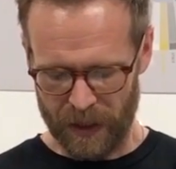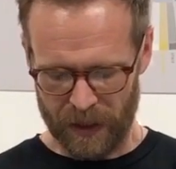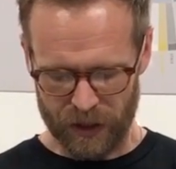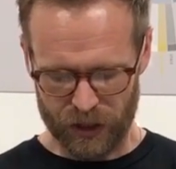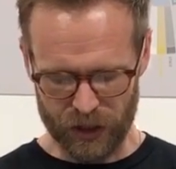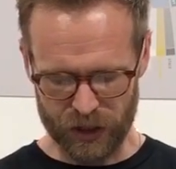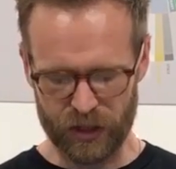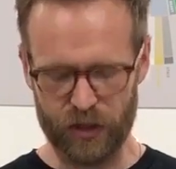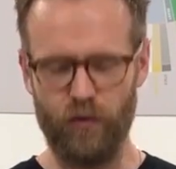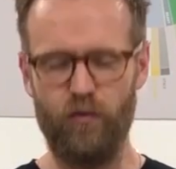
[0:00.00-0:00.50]

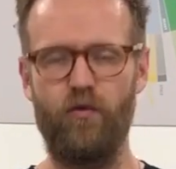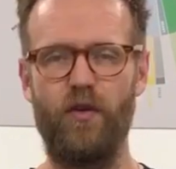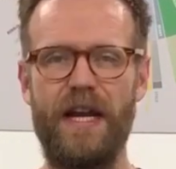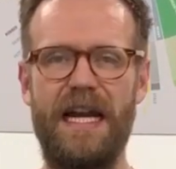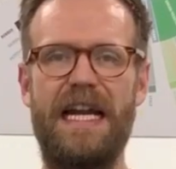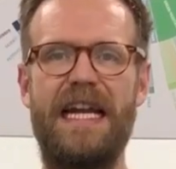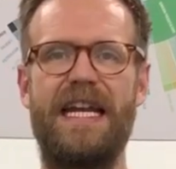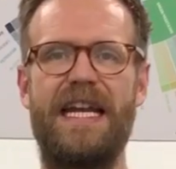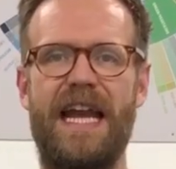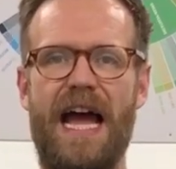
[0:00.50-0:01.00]
Just a
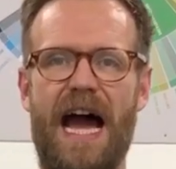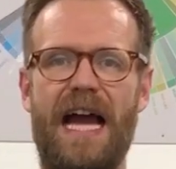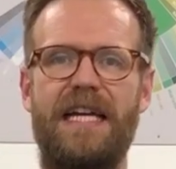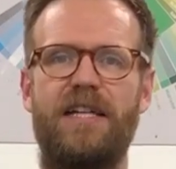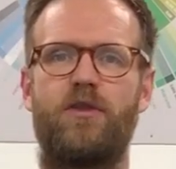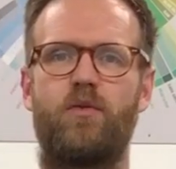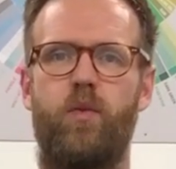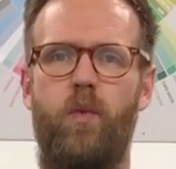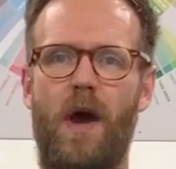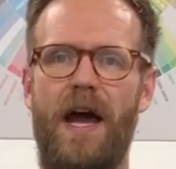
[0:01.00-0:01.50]
really
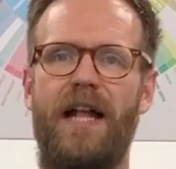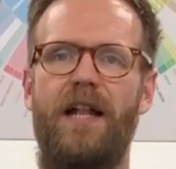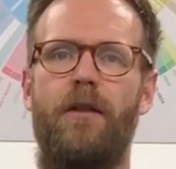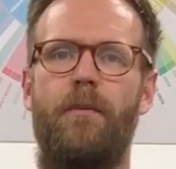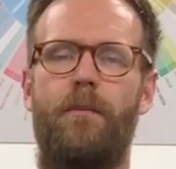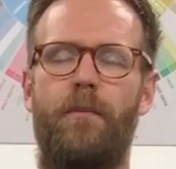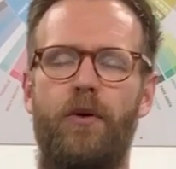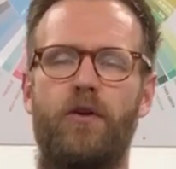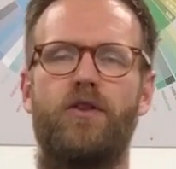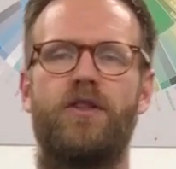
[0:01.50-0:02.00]
nice, well
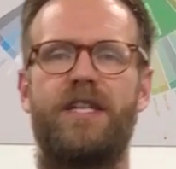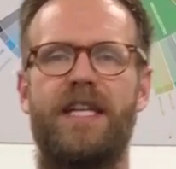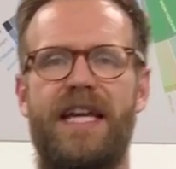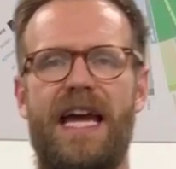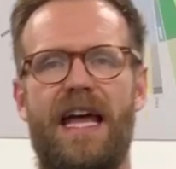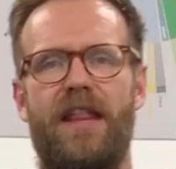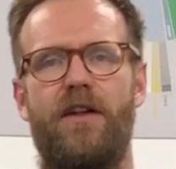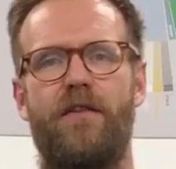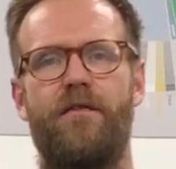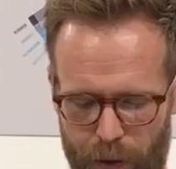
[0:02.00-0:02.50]
put together